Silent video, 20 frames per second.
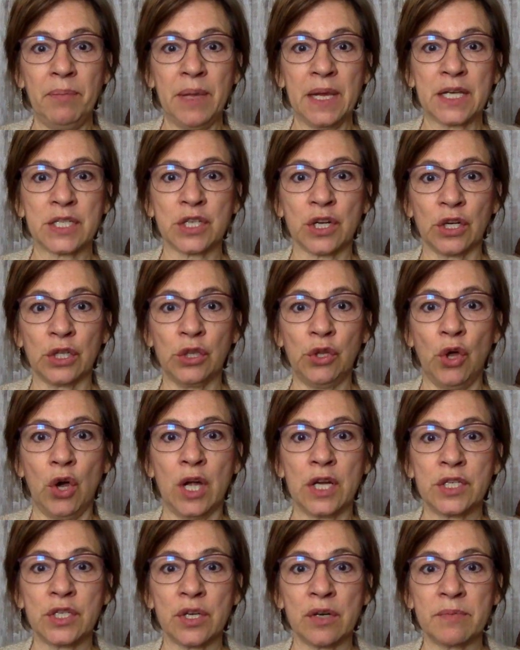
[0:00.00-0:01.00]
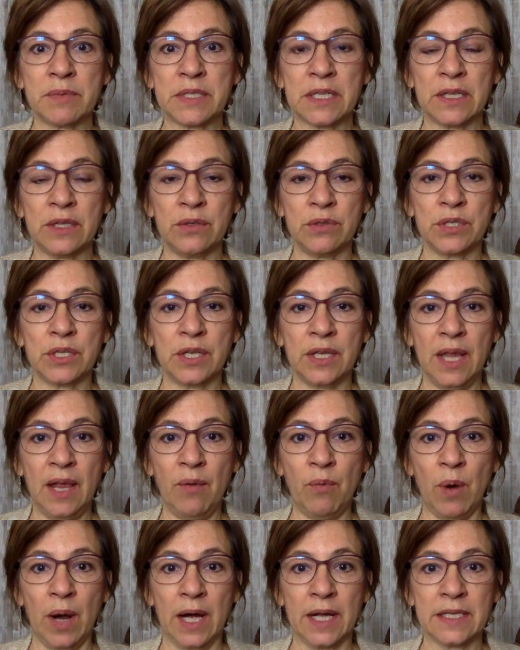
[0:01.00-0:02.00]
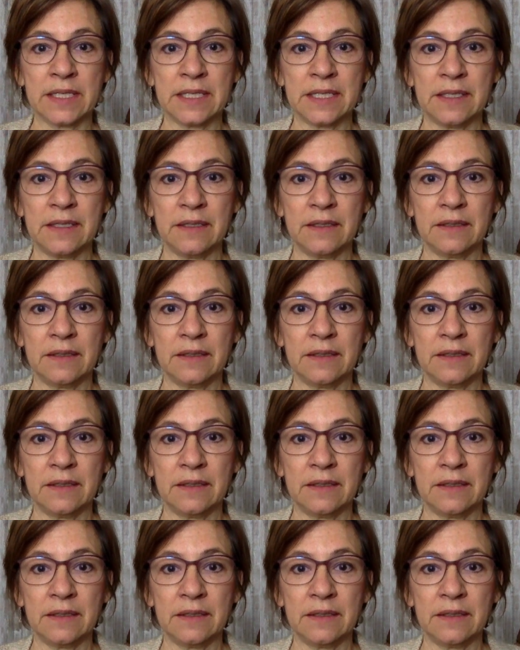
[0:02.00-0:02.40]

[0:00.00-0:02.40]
picture, long-term solution they want.